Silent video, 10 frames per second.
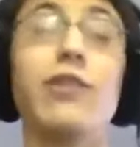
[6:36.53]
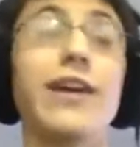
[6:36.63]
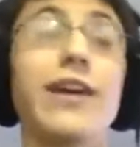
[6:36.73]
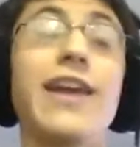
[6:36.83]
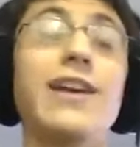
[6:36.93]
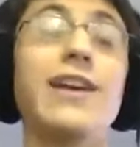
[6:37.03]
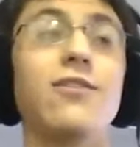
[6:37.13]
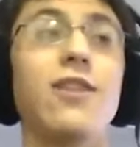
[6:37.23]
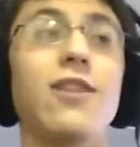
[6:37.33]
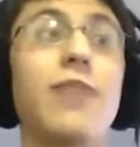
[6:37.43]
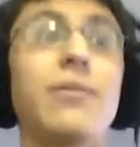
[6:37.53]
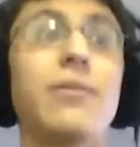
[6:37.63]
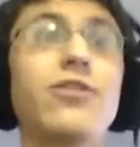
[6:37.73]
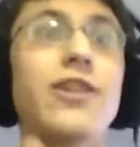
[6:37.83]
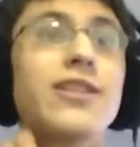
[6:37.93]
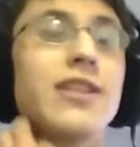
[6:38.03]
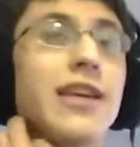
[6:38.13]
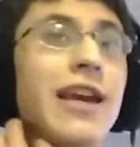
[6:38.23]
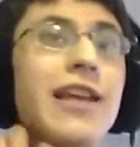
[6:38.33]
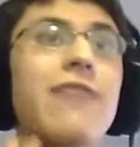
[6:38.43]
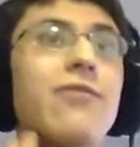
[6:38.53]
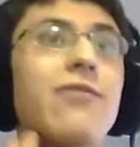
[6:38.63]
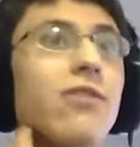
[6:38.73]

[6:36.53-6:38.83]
played that, so I mean I'm interested in getting that for the